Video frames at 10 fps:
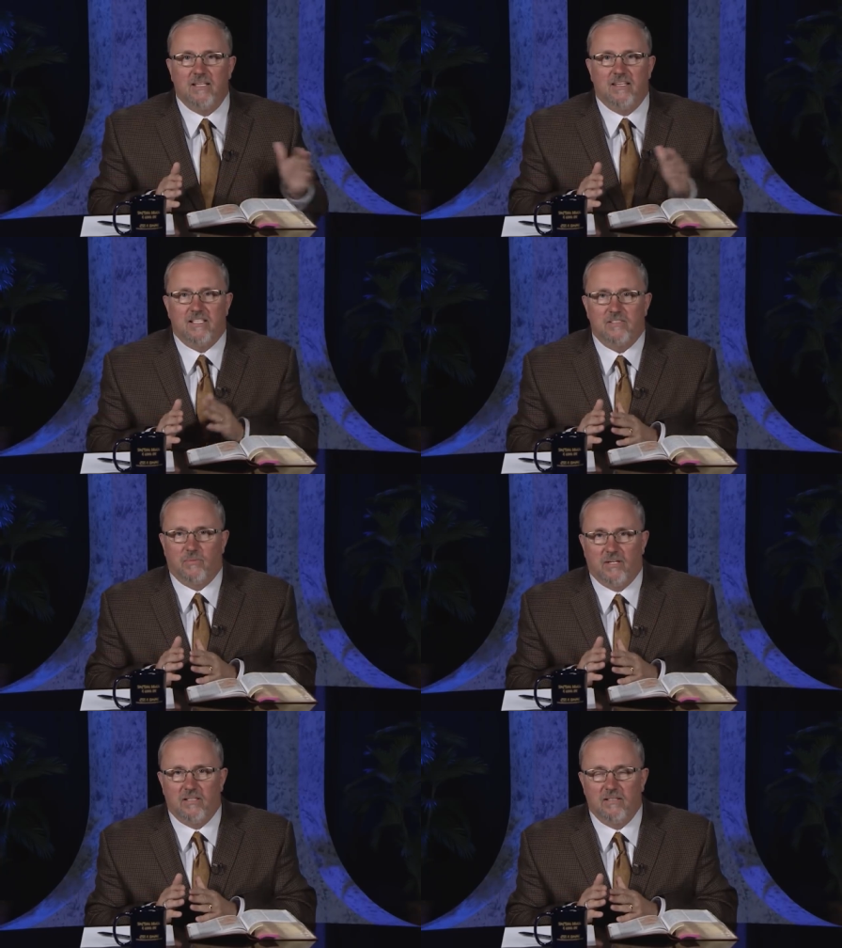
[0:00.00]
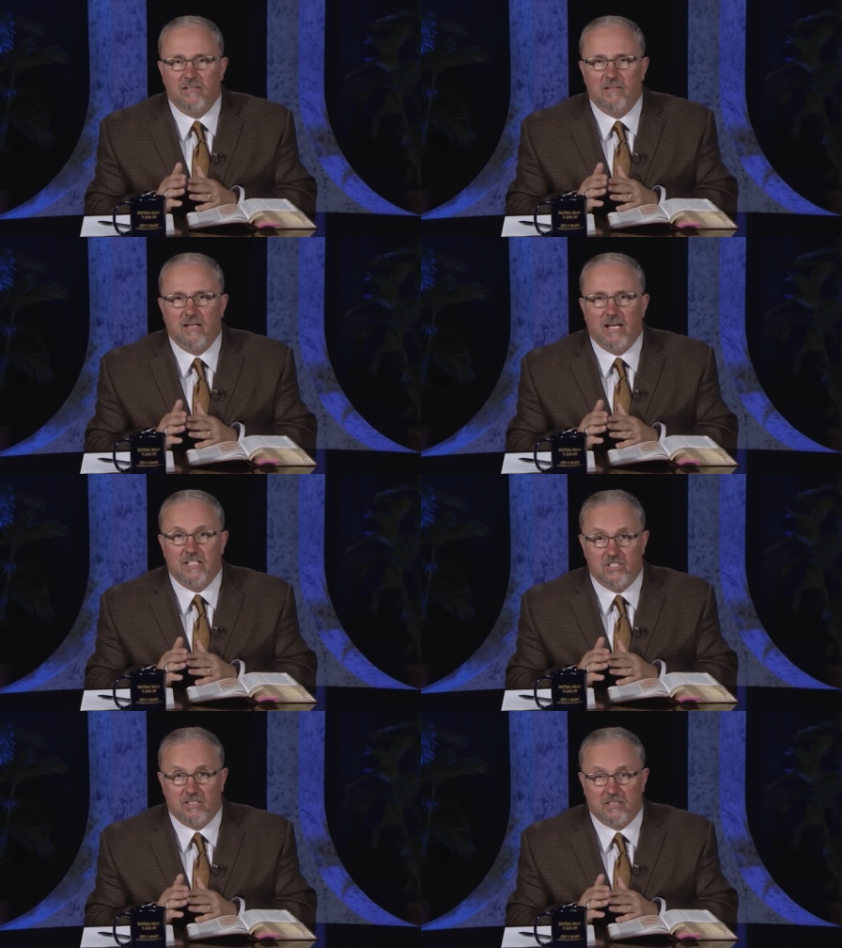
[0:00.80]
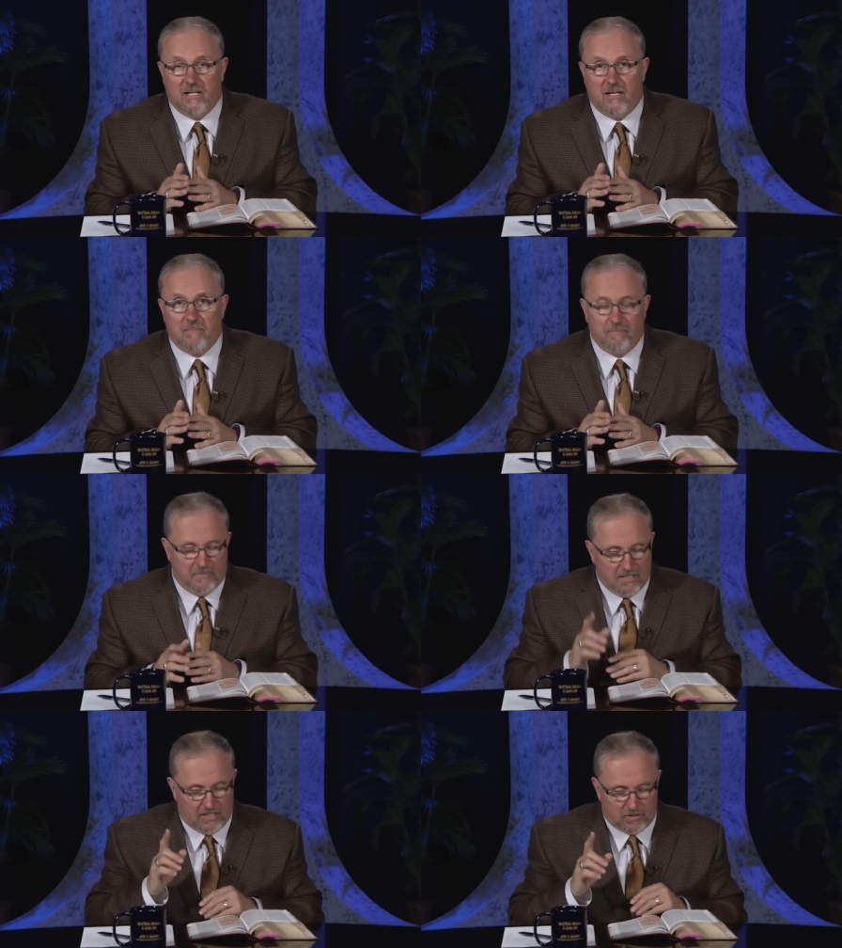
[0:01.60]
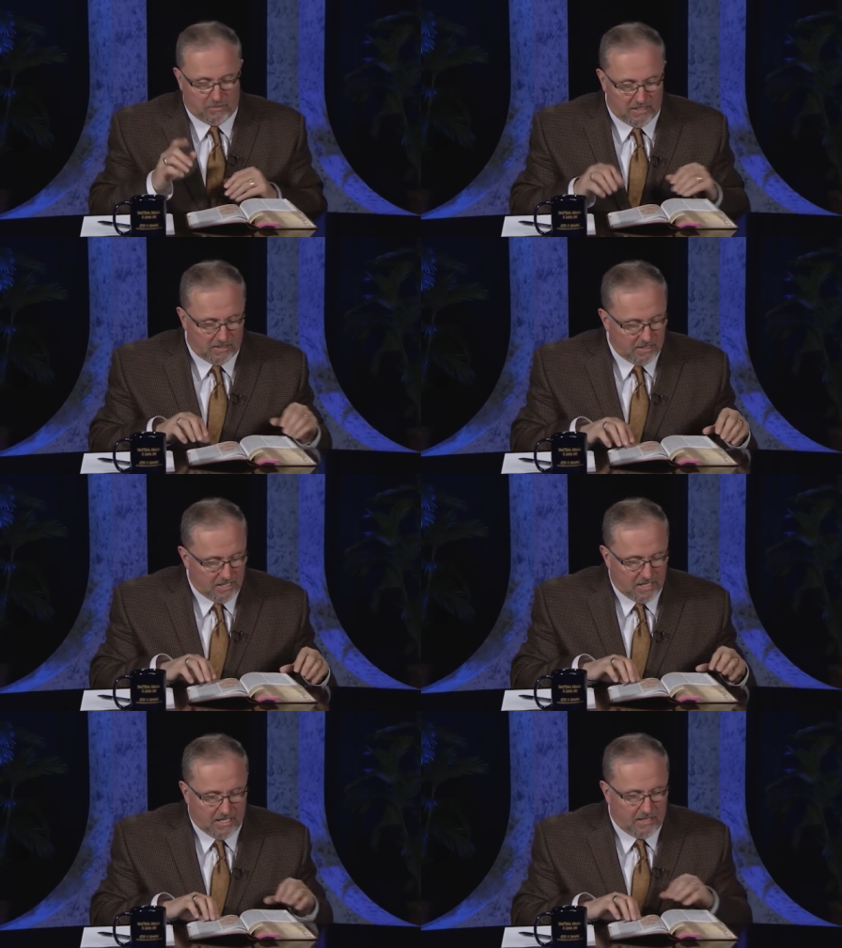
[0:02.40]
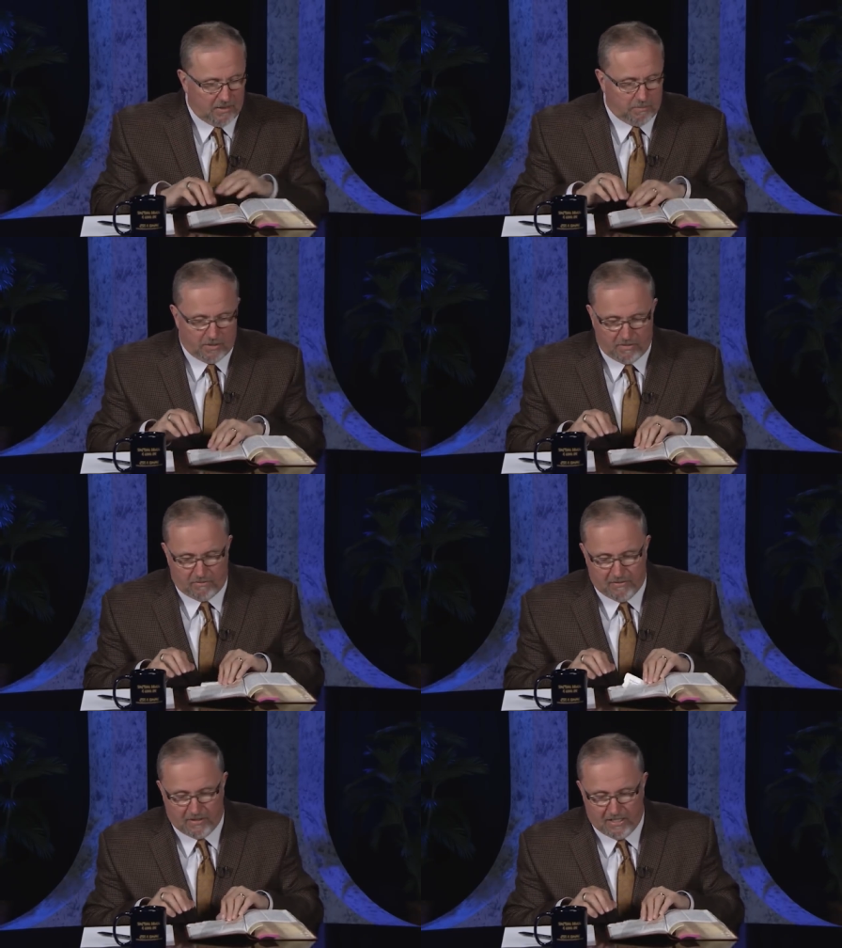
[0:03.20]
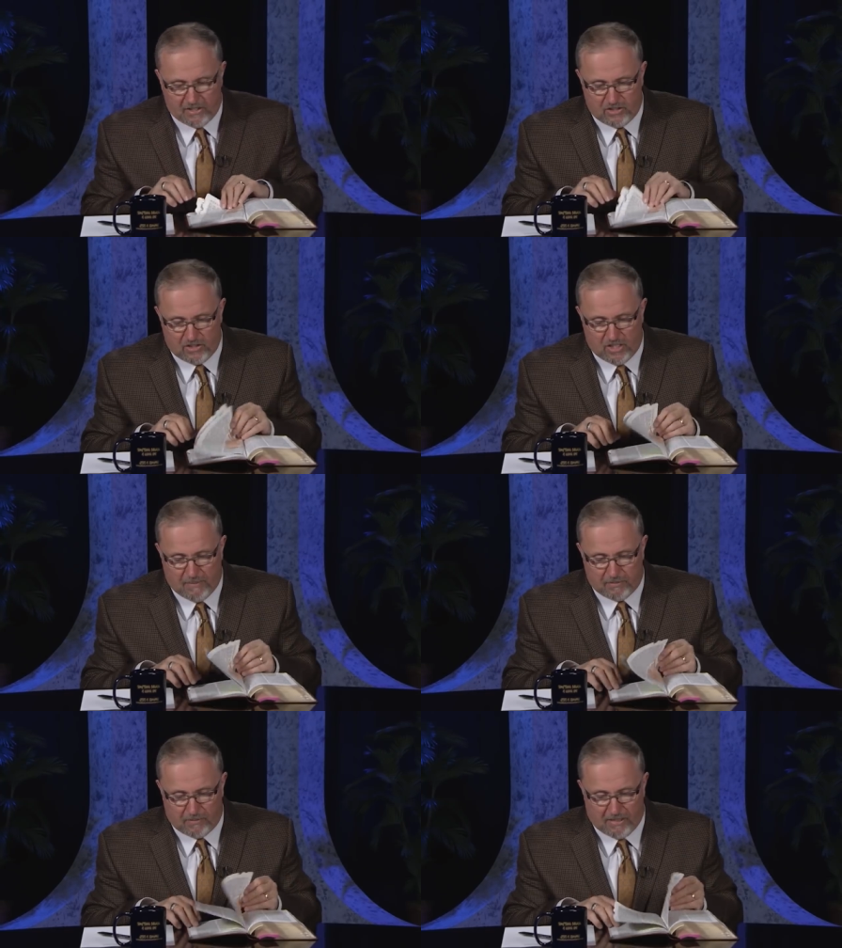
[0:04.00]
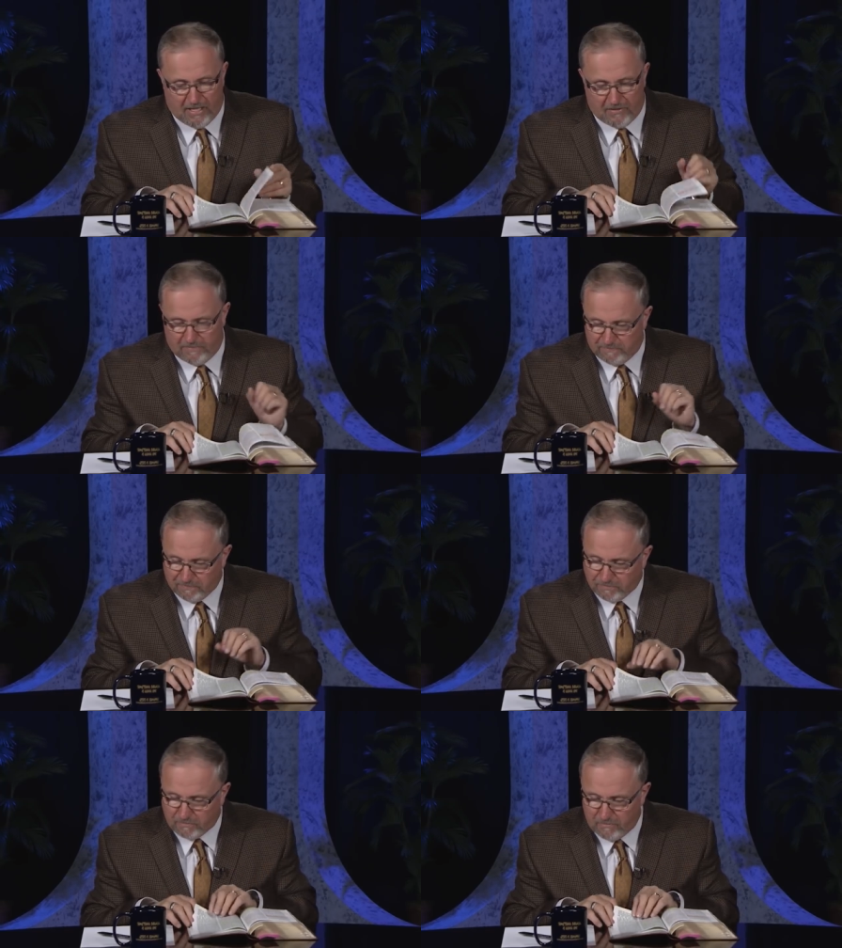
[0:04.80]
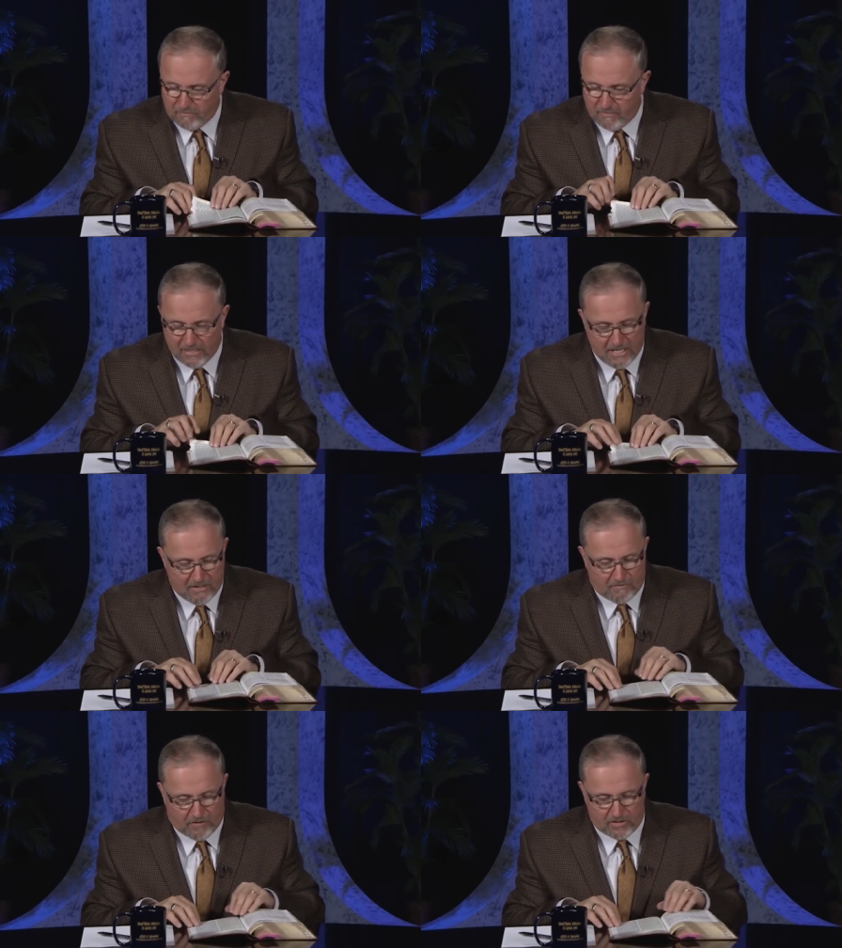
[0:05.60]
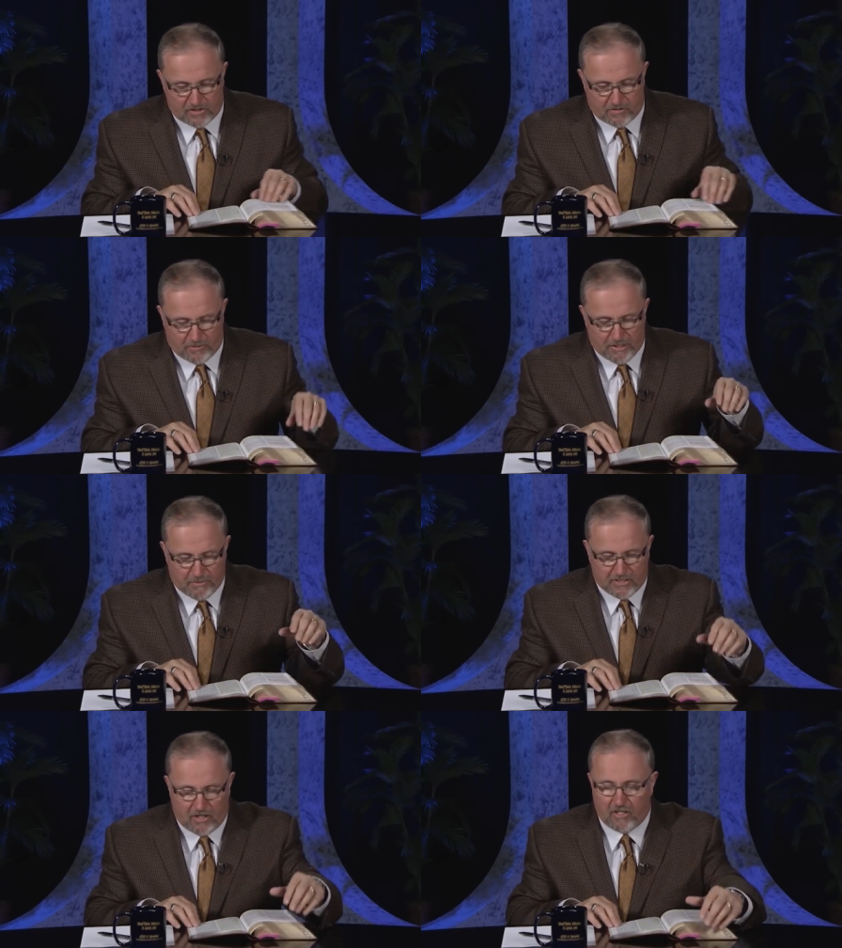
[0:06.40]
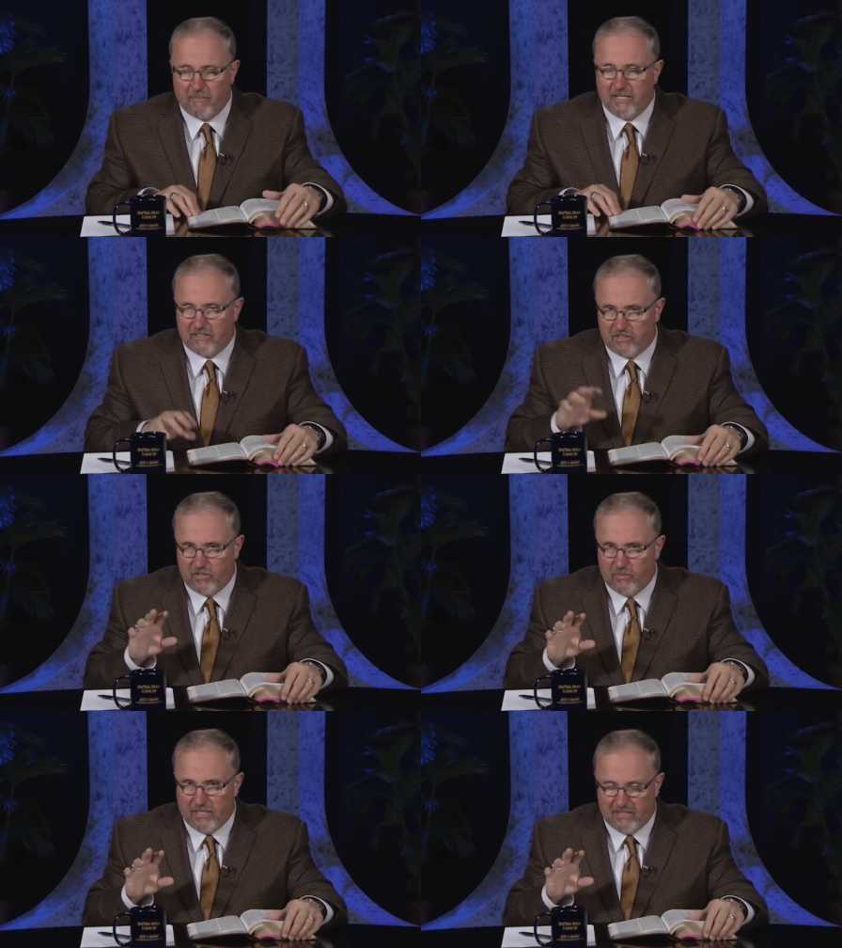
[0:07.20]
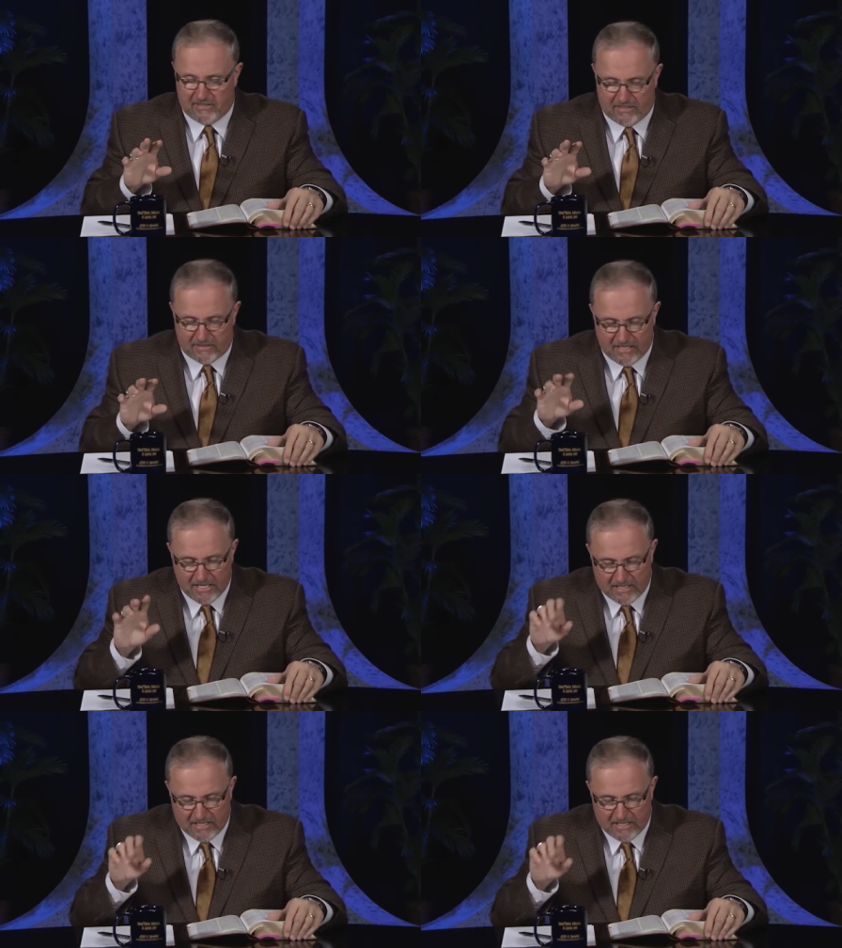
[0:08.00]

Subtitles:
This one is yet to come. Let's read it. In the book of Revelation chapter 11, verse 3, we talk about the two witnesses.